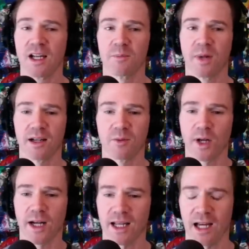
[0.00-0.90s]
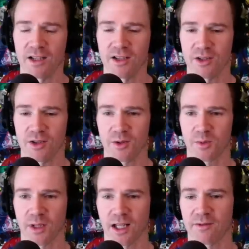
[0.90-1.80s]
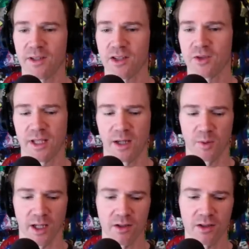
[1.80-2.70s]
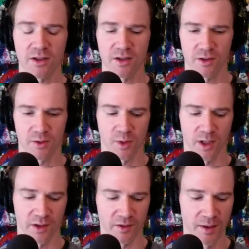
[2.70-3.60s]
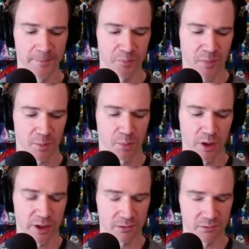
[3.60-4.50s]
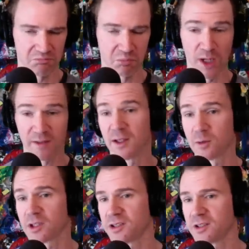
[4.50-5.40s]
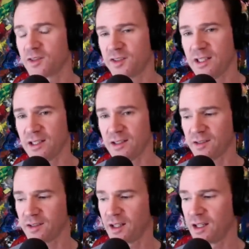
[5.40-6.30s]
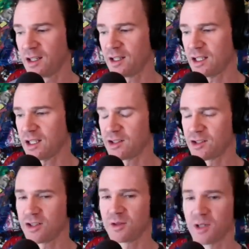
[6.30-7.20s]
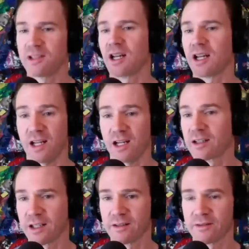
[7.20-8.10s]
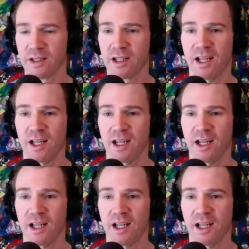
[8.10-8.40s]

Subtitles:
But when I got finished with that, what I couldn't do was put what I felt were good scenes into a narrative.